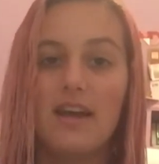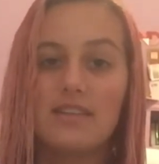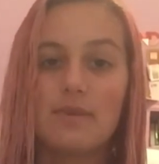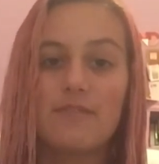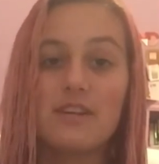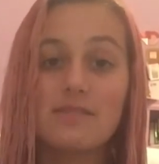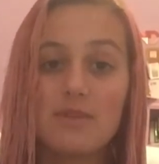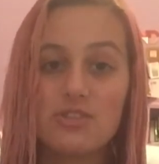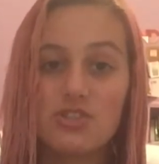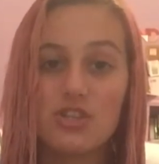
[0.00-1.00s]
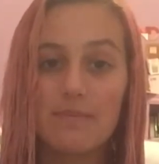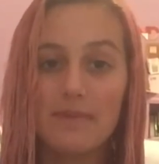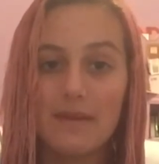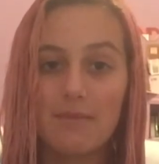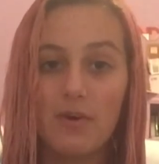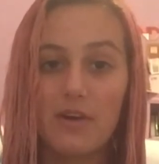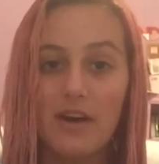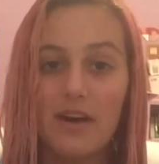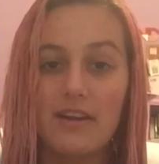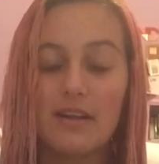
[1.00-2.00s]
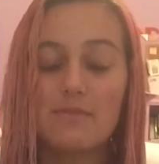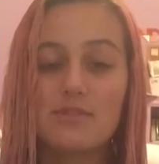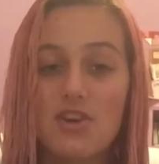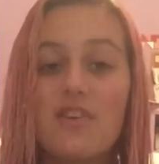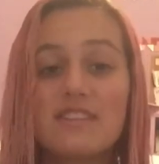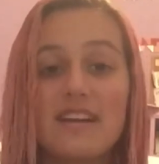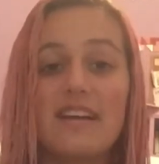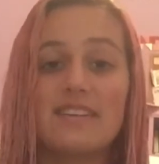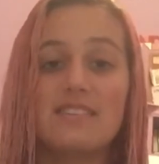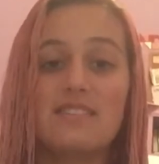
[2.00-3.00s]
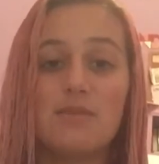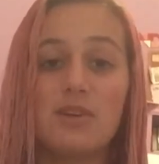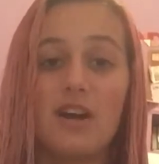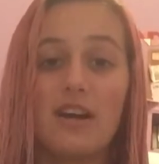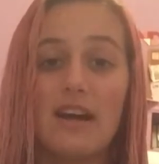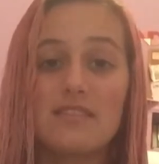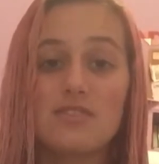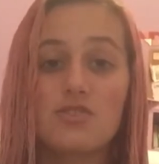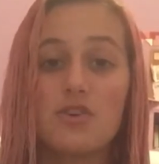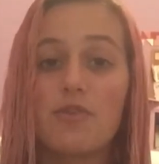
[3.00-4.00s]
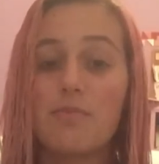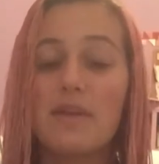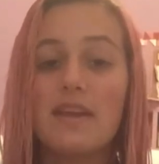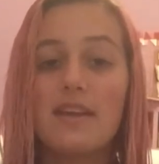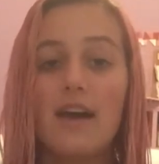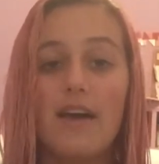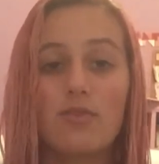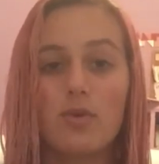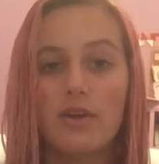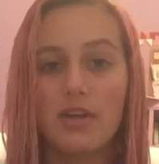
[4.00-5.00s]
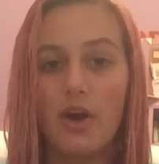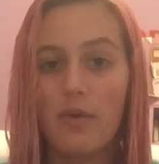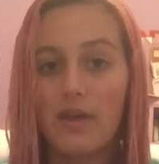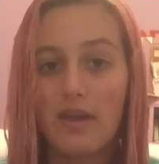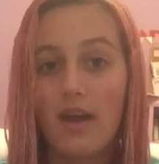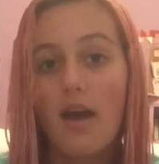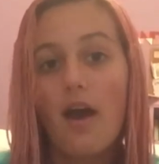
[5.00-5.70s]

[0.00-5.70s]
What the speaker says: It's my first mission trip that I'm going on, and I'm so excited to see what God has in store for me and everyone going.